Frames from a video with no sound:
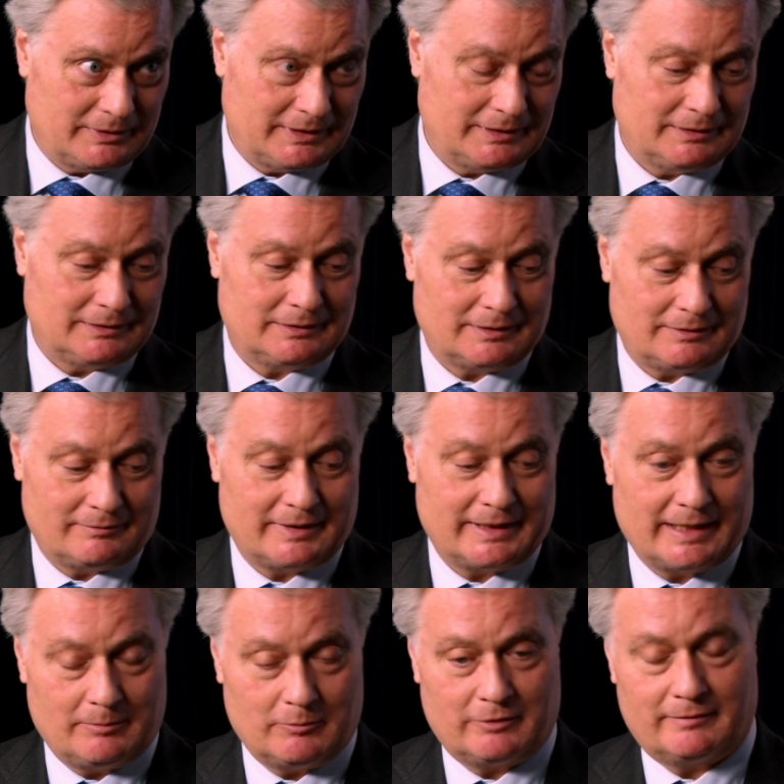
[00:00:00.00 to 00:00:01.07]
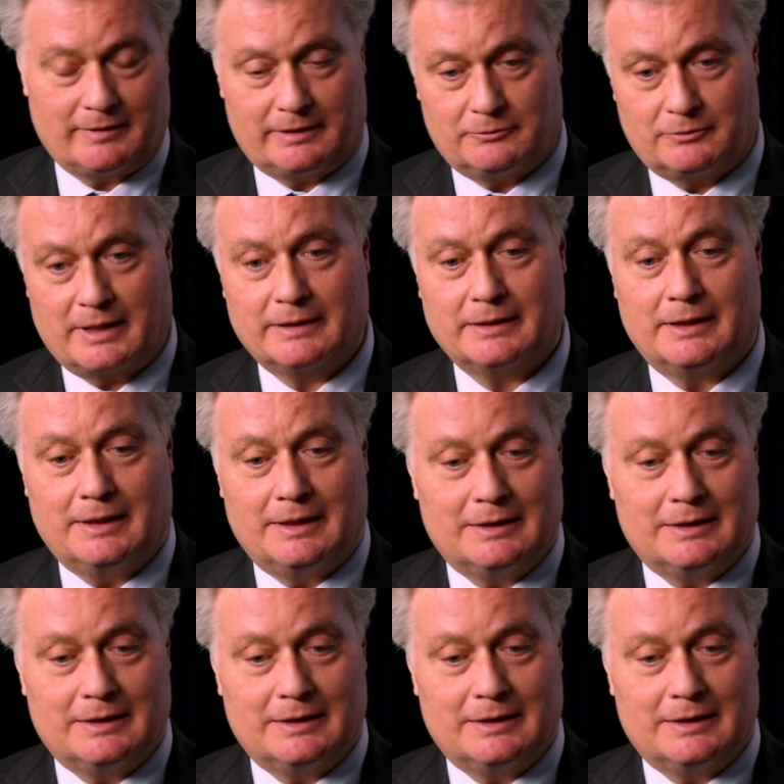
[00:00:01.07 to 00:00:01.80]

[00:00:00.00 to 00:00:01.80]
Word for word: which is the name of a drug.